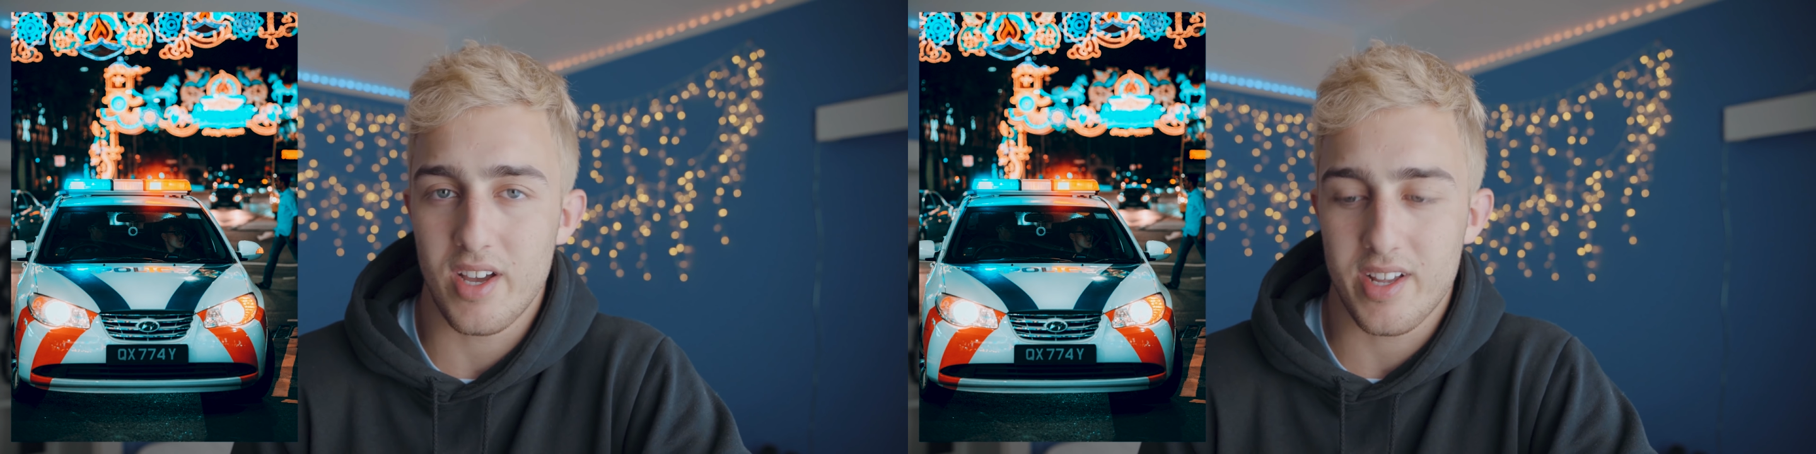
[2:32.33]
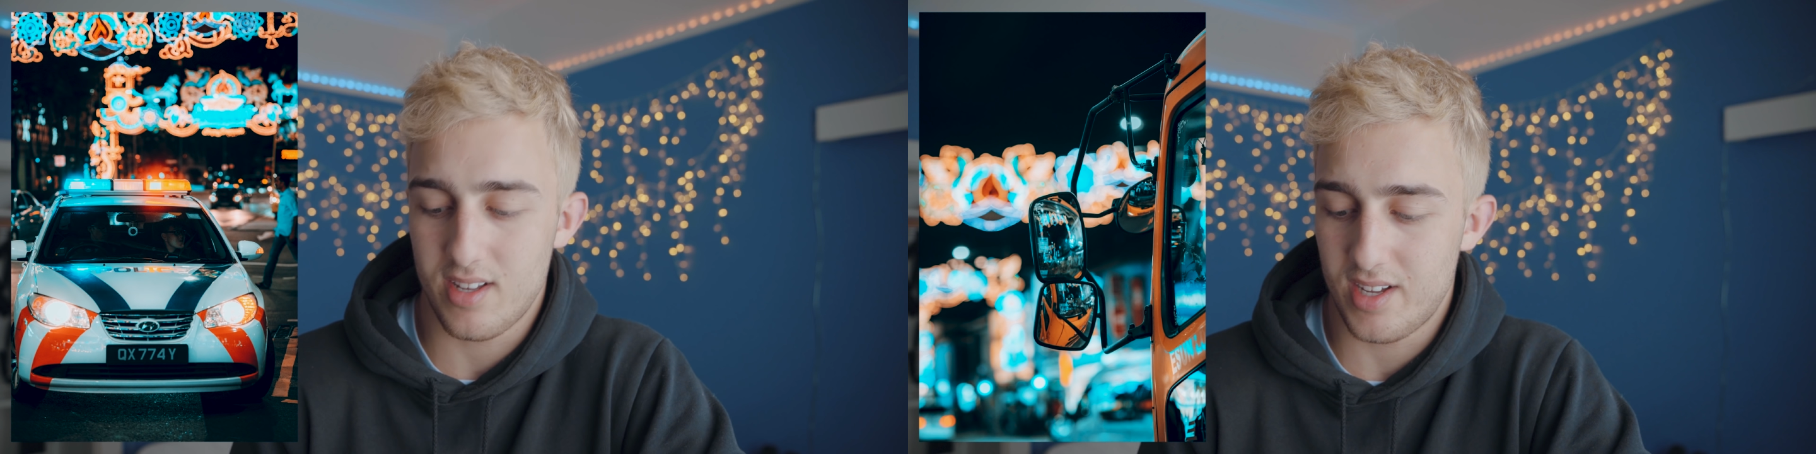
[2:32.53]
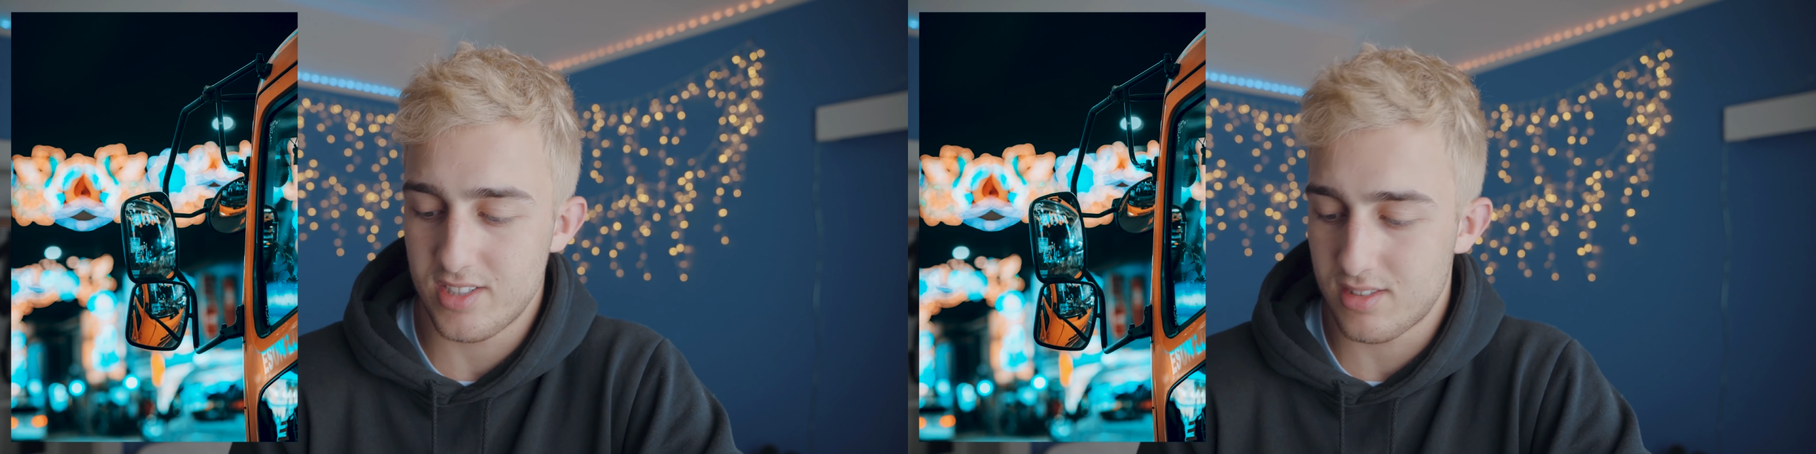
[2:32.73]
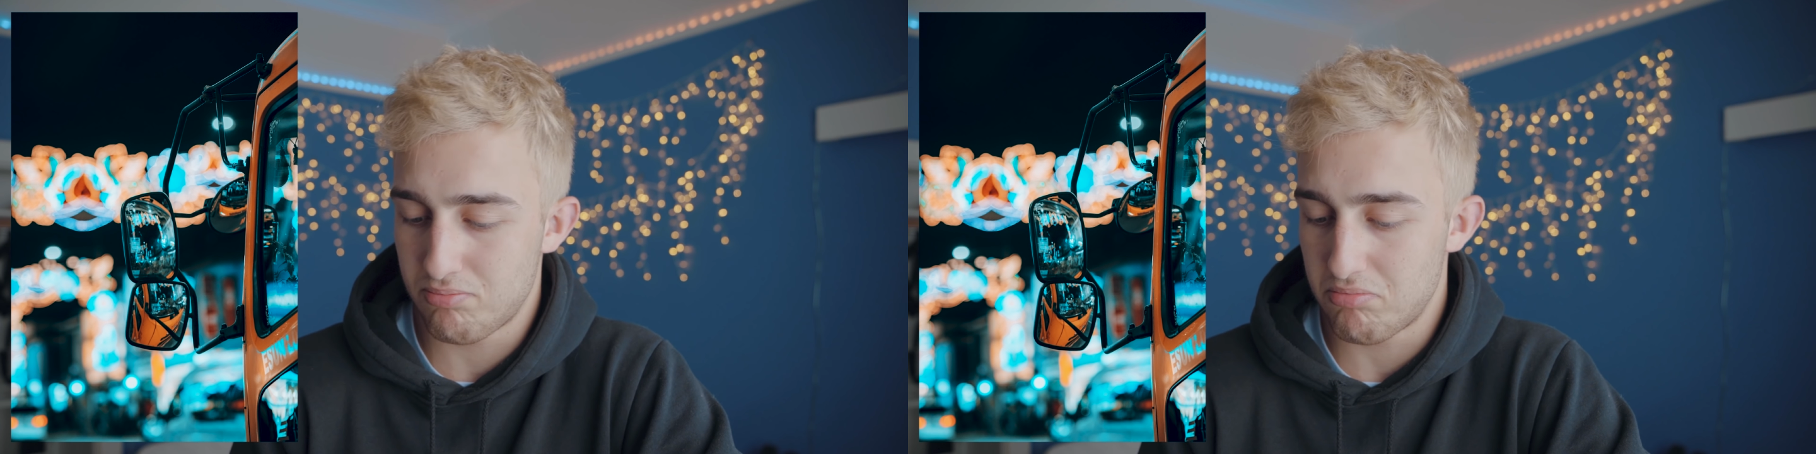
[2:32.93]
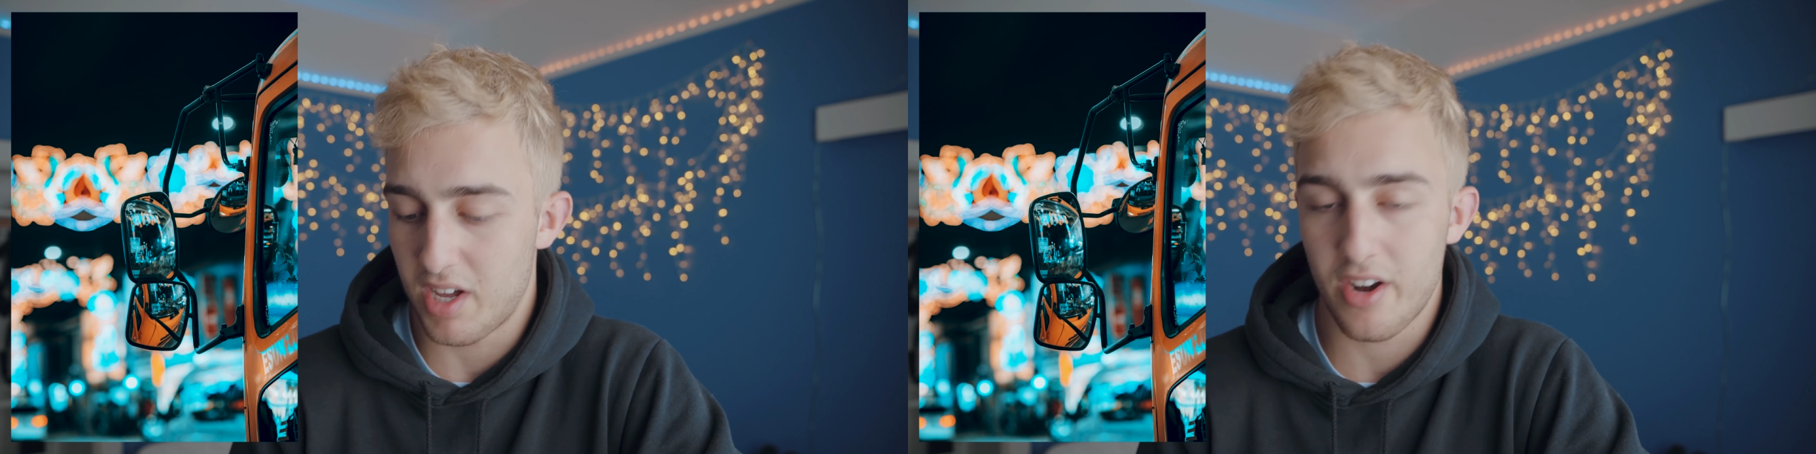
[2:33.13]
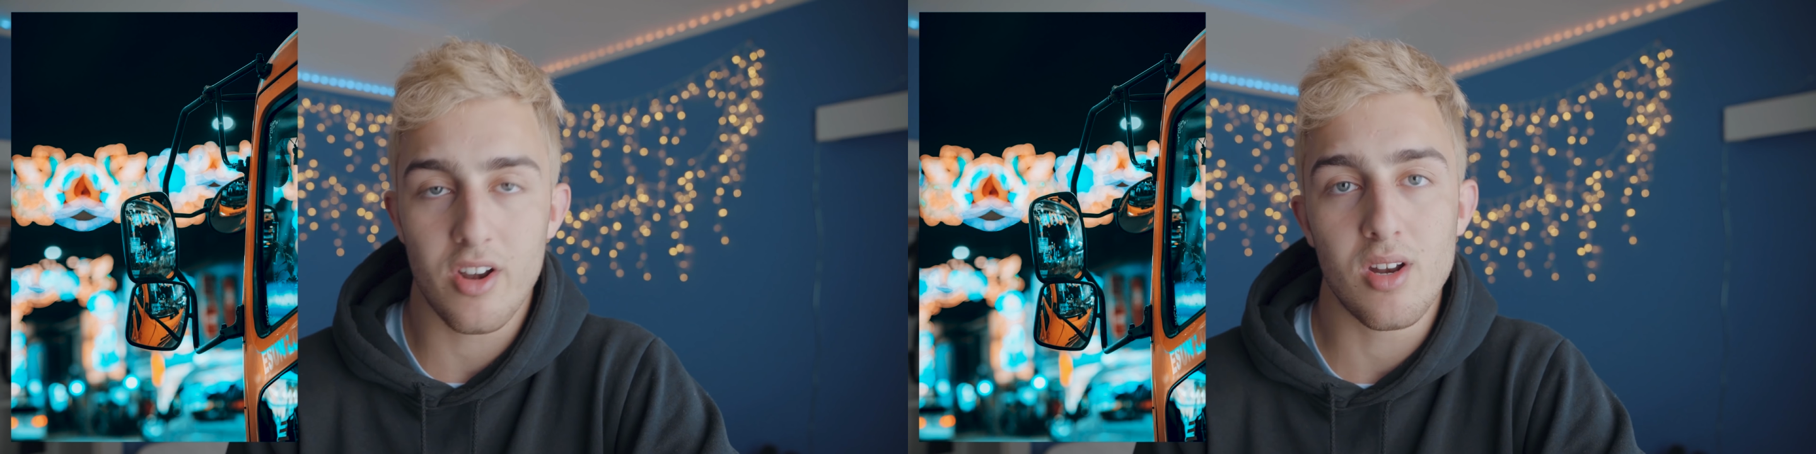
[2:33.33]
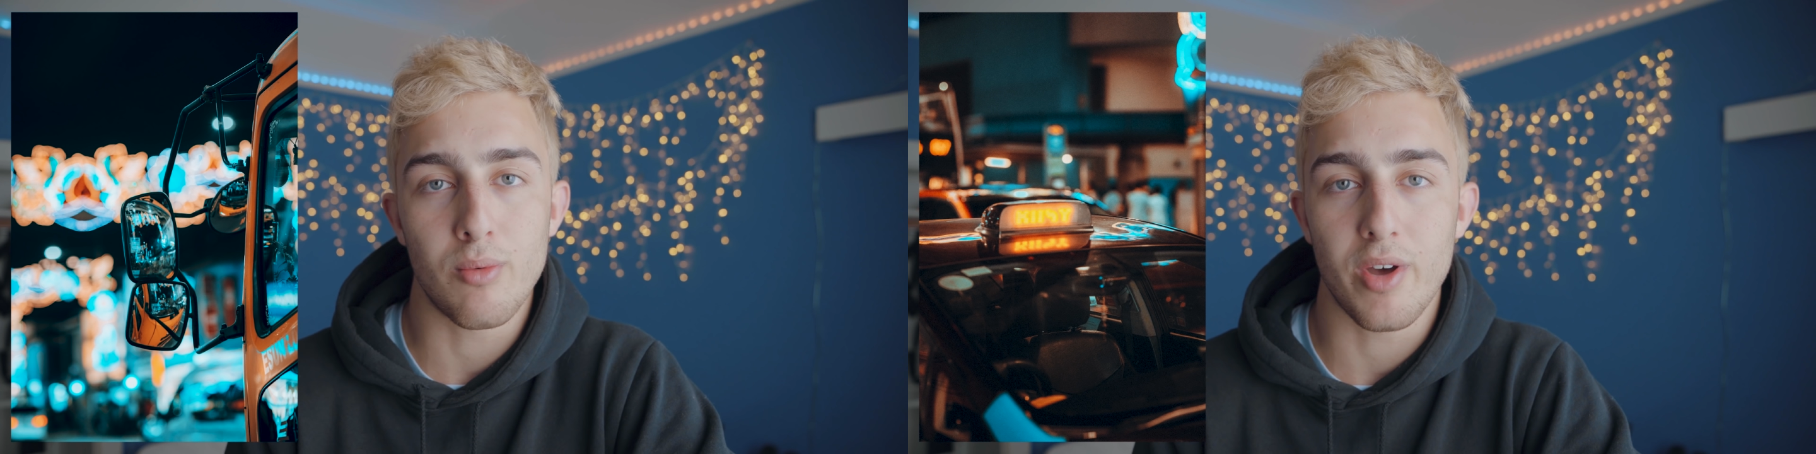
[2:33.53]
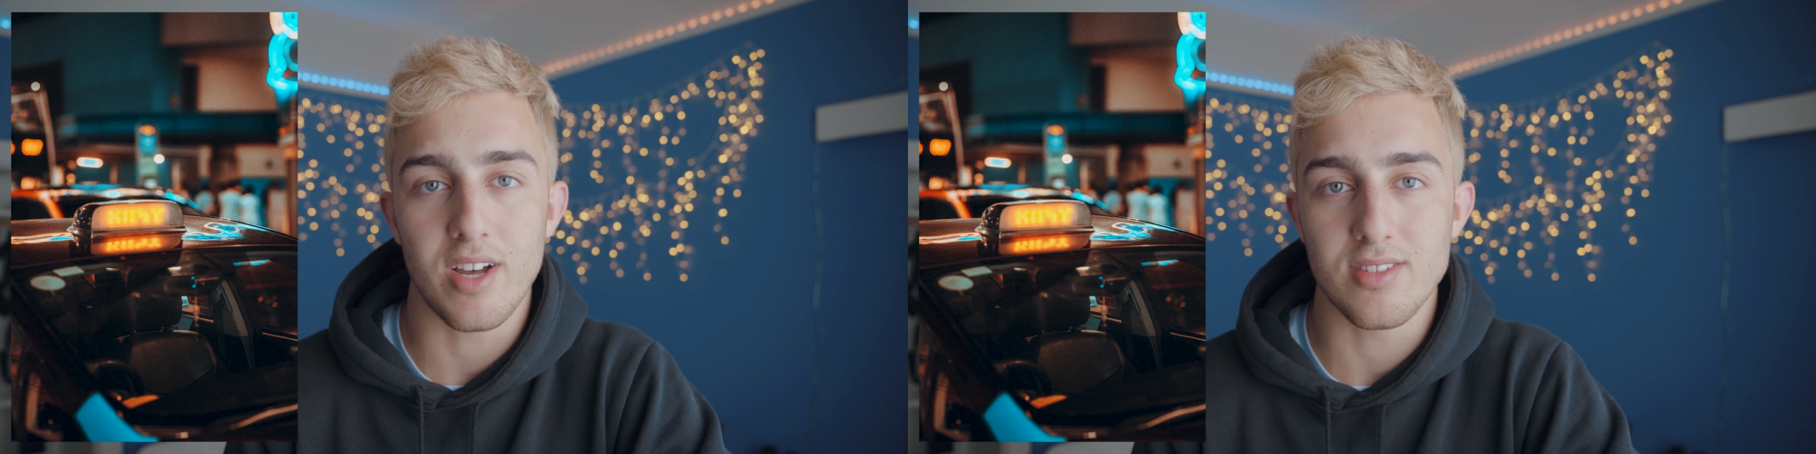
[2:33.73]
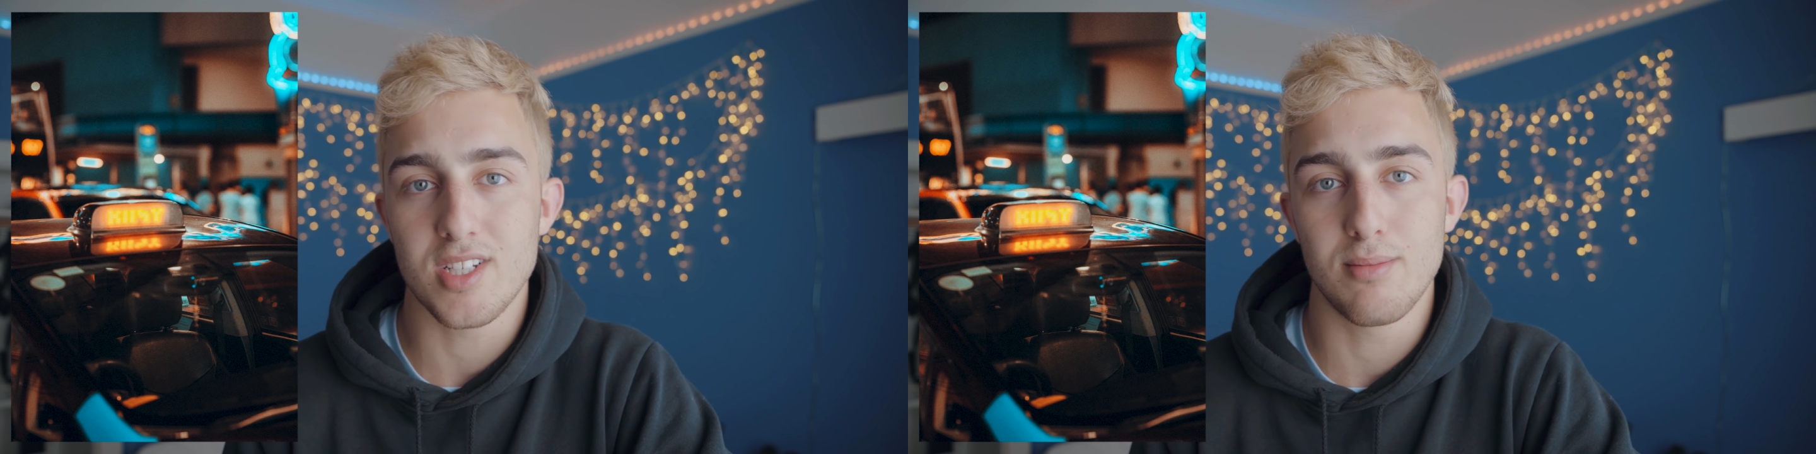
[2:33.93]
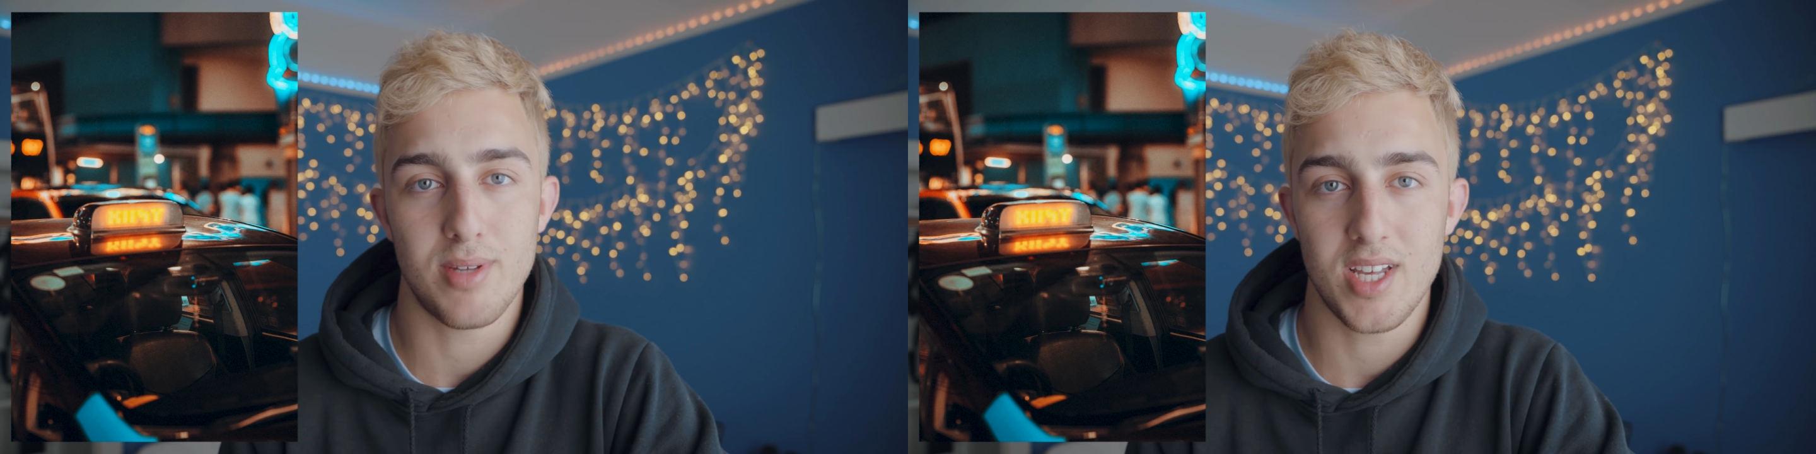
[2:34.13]
I don't know what else
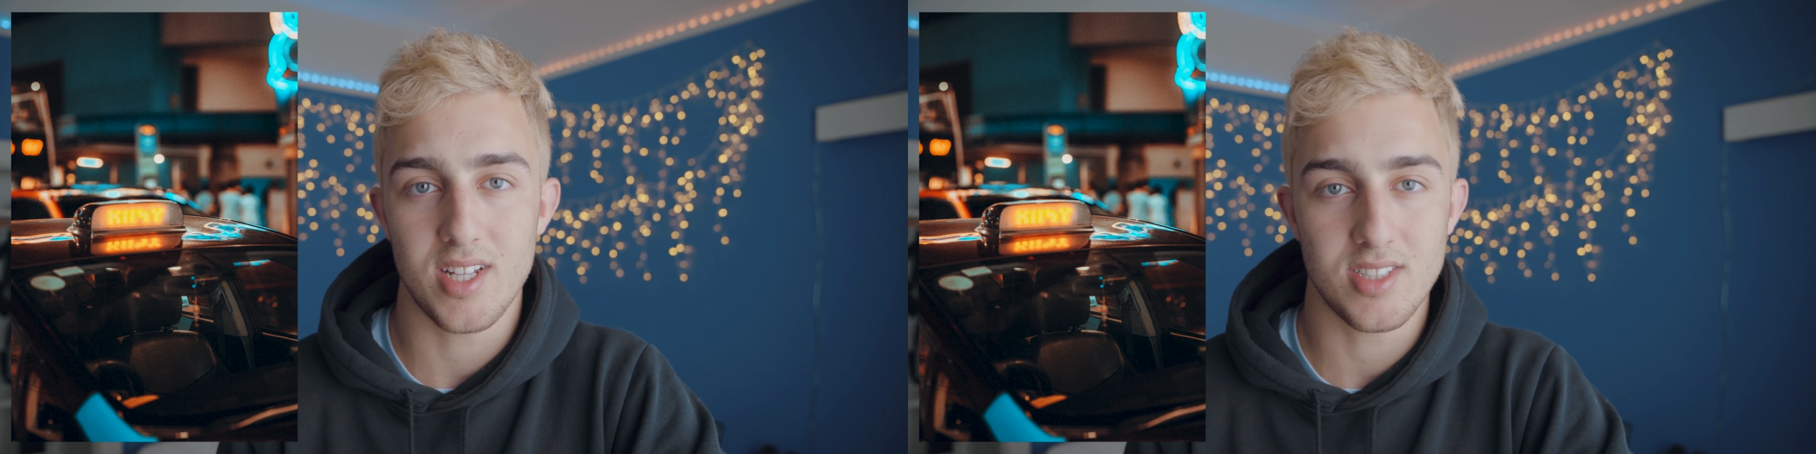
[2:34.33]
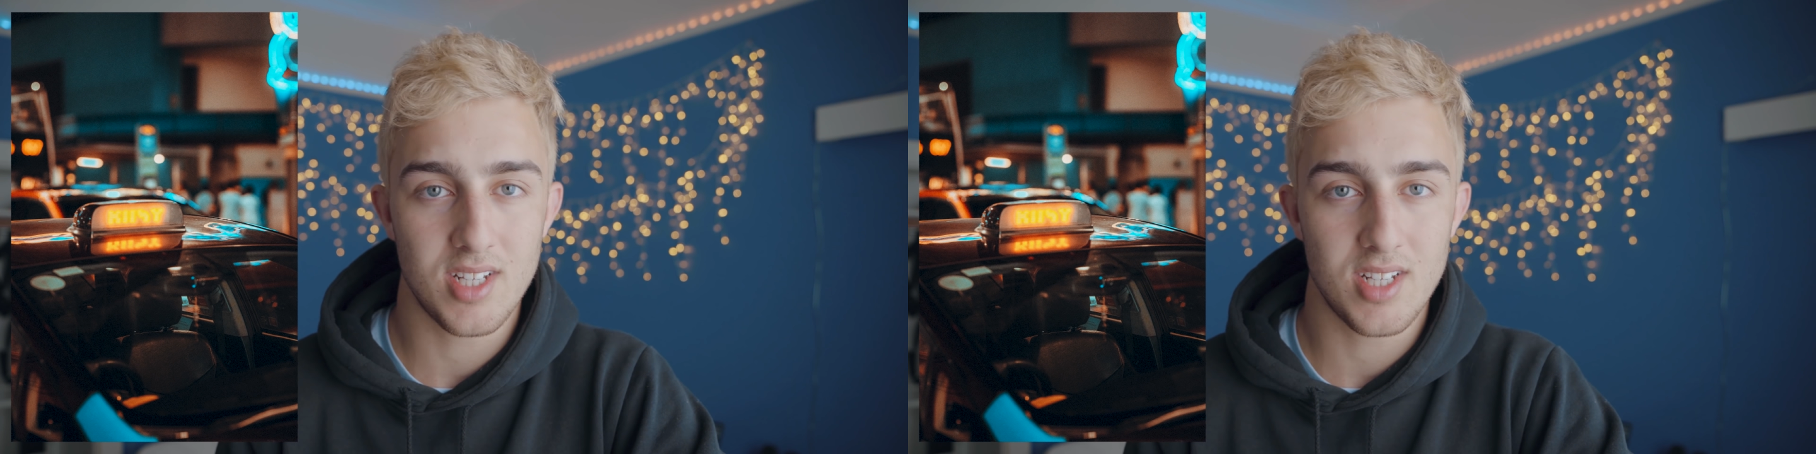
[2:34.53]
compares.